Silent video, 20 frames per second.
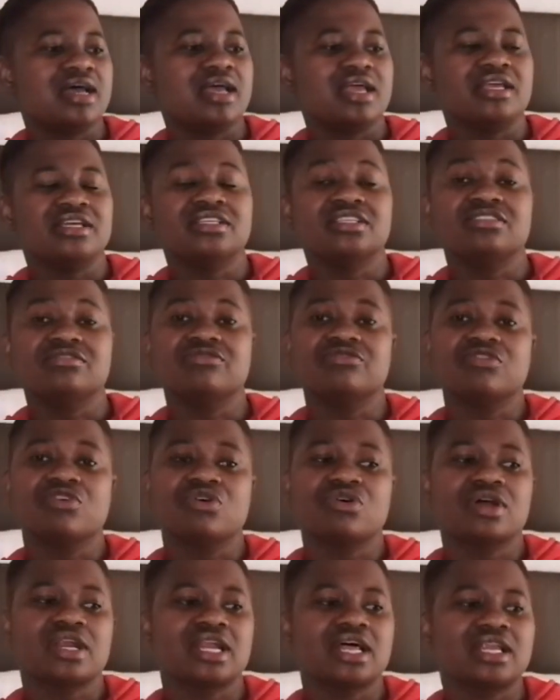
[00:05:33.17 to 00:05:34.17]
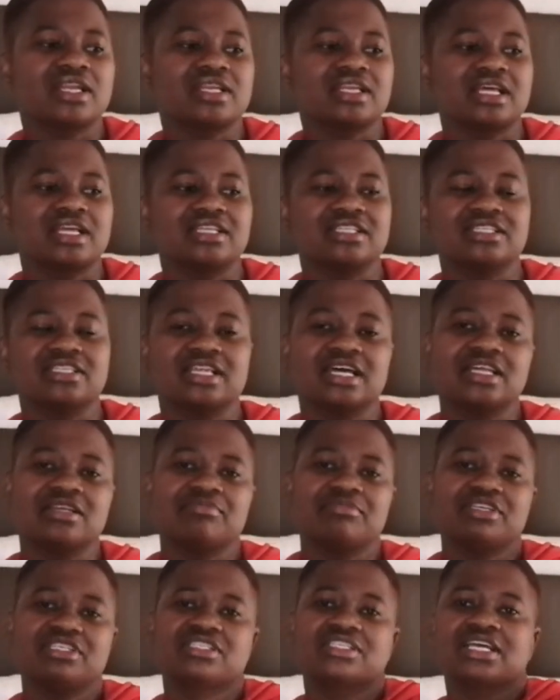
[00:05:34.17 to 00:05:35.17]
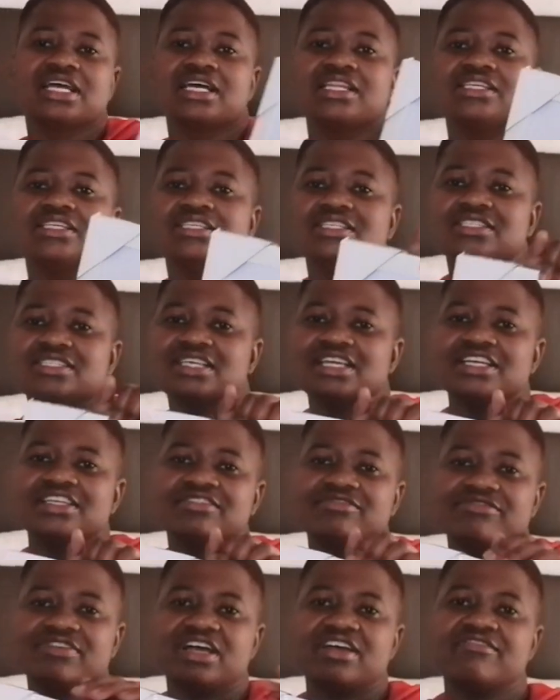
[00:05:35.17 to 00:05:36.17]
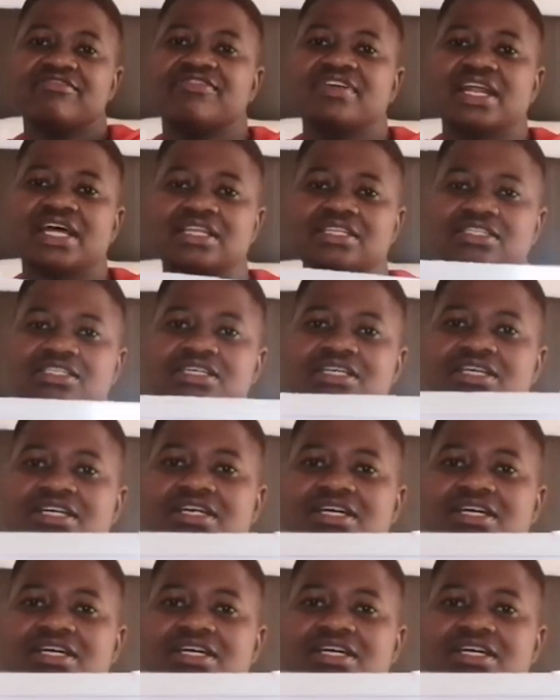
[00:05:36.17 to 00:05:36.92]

84.99. Basically it's 85 rand